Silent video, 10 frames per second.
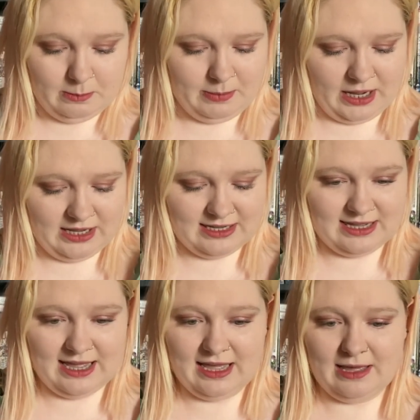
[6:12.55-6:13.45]
but
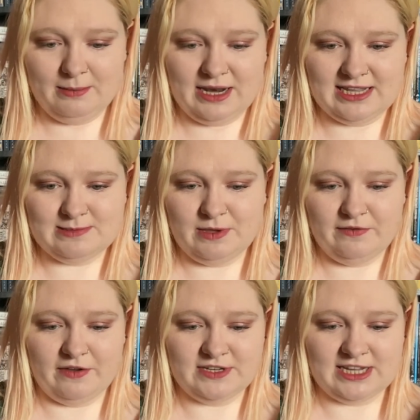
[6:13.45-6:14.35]
um, let's move
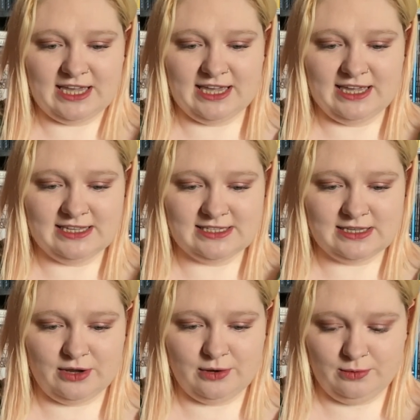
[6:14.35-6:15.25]
over to here
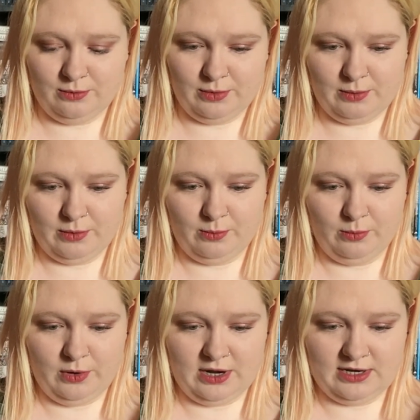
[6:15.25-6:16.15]
so we want
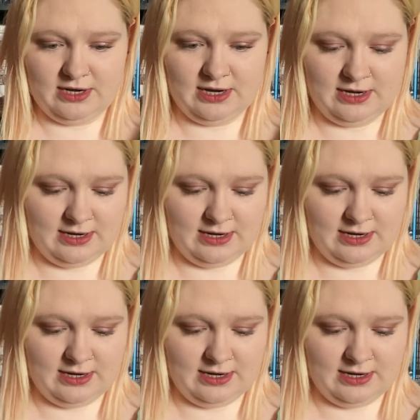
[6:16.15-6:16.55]
1